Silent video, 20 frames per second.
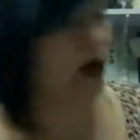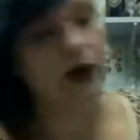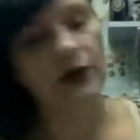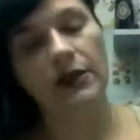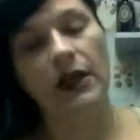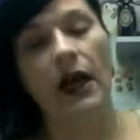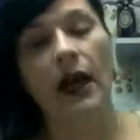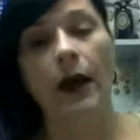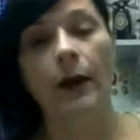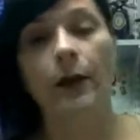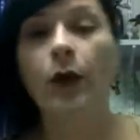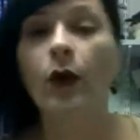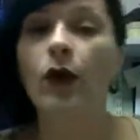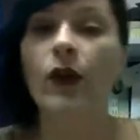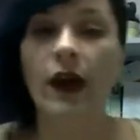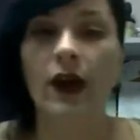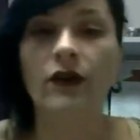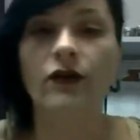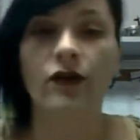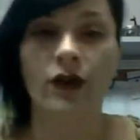cards, I pull
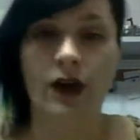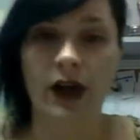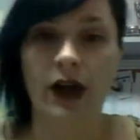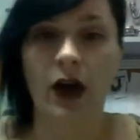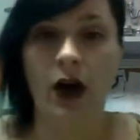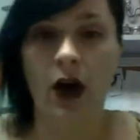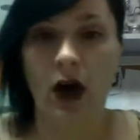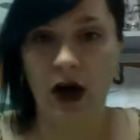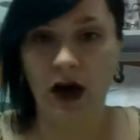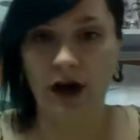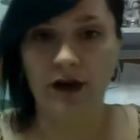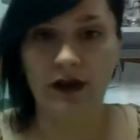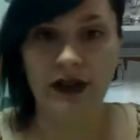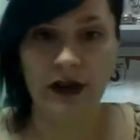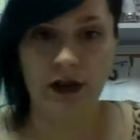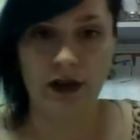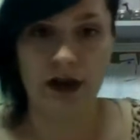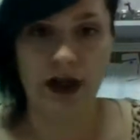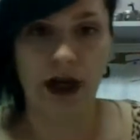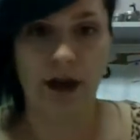that freaking card every
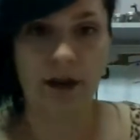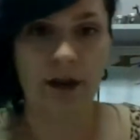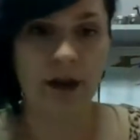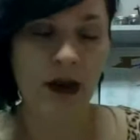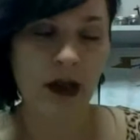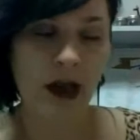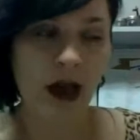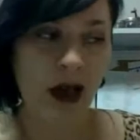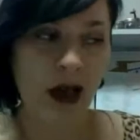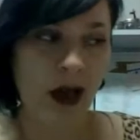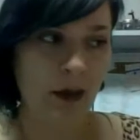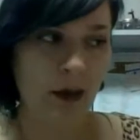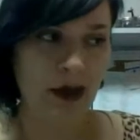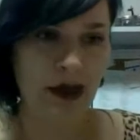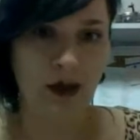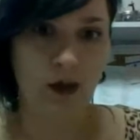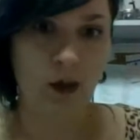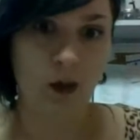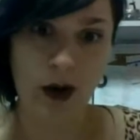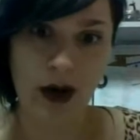single time. I'm
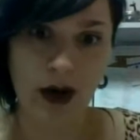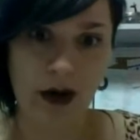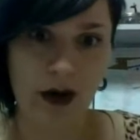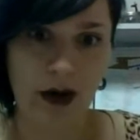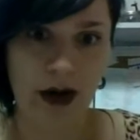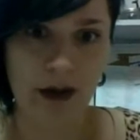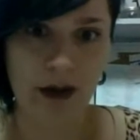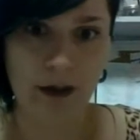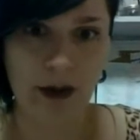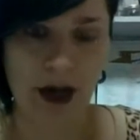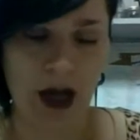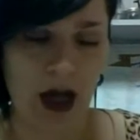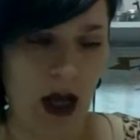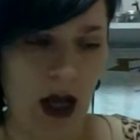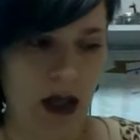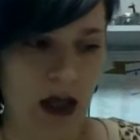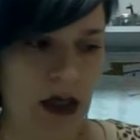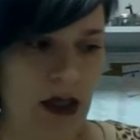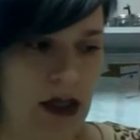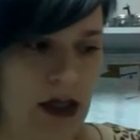not going to wear it
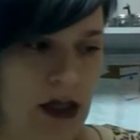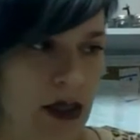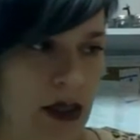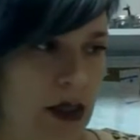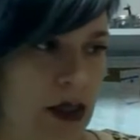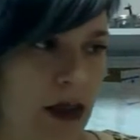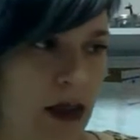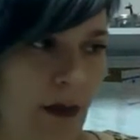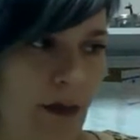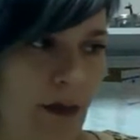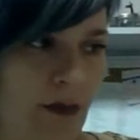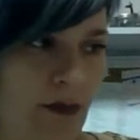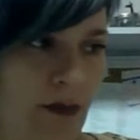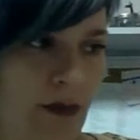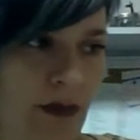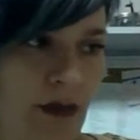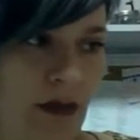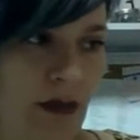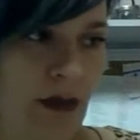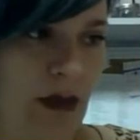because
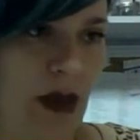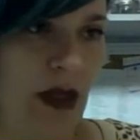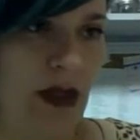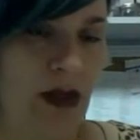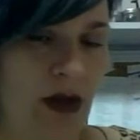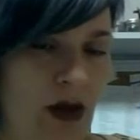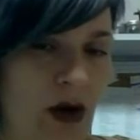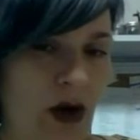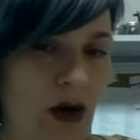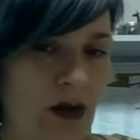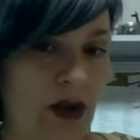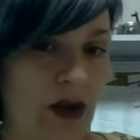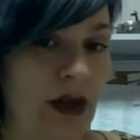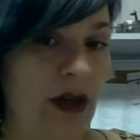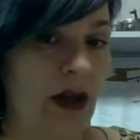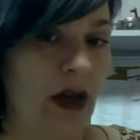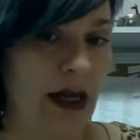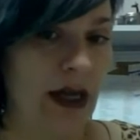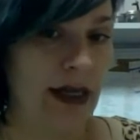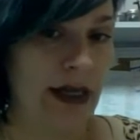it's a card
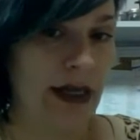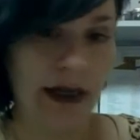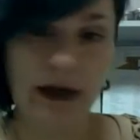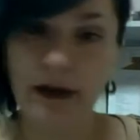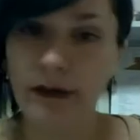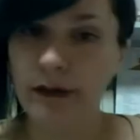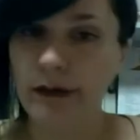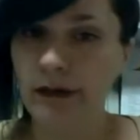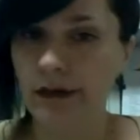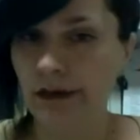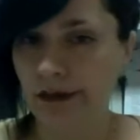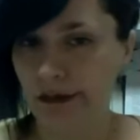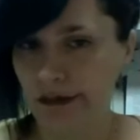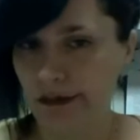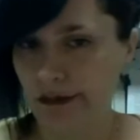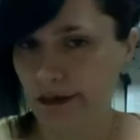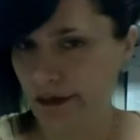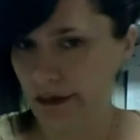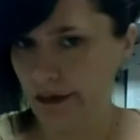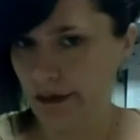that I get,
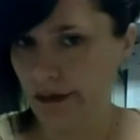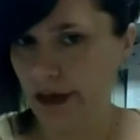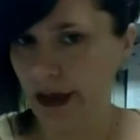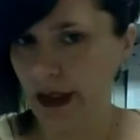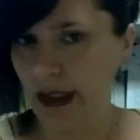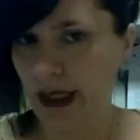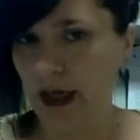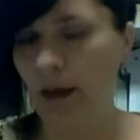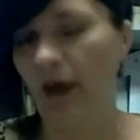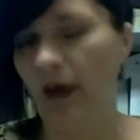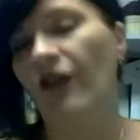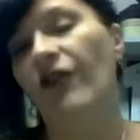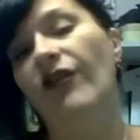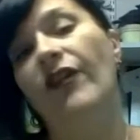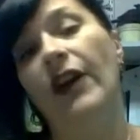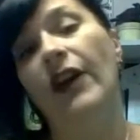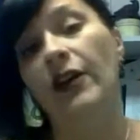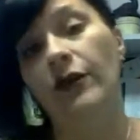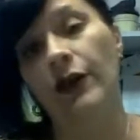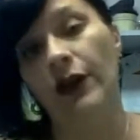but it ain't my
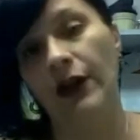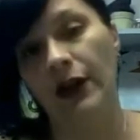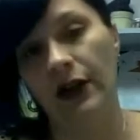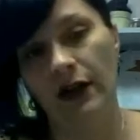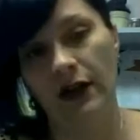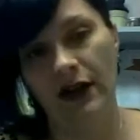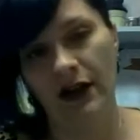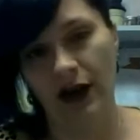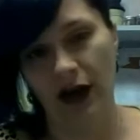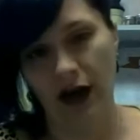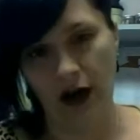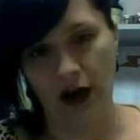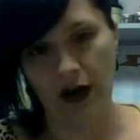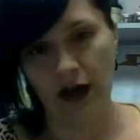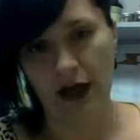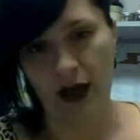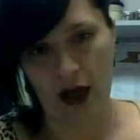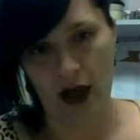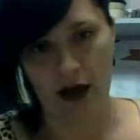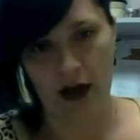favorite card
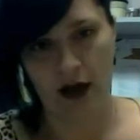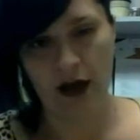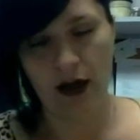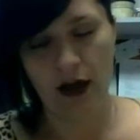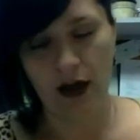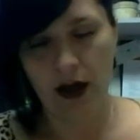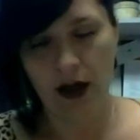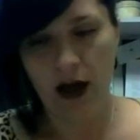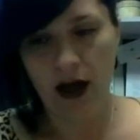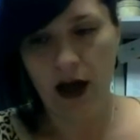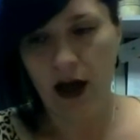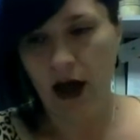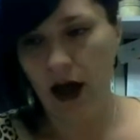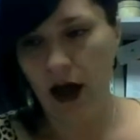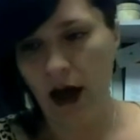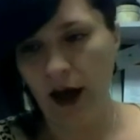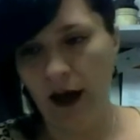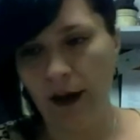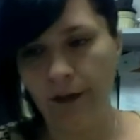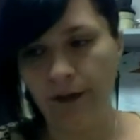to get.
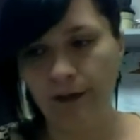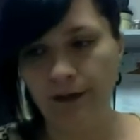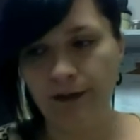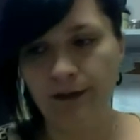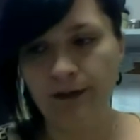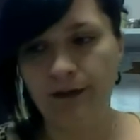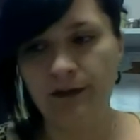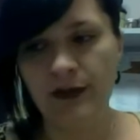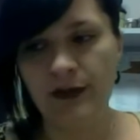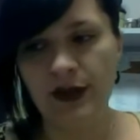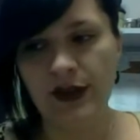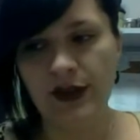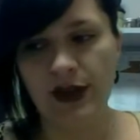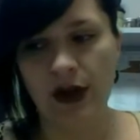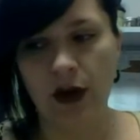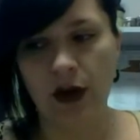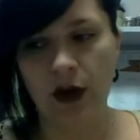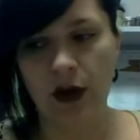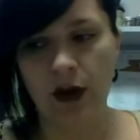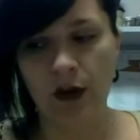
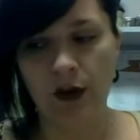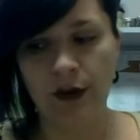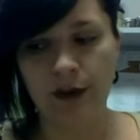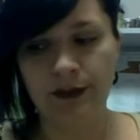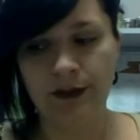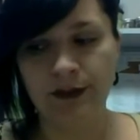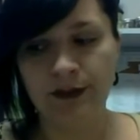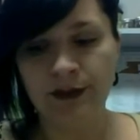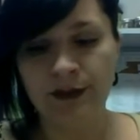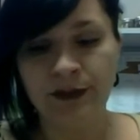So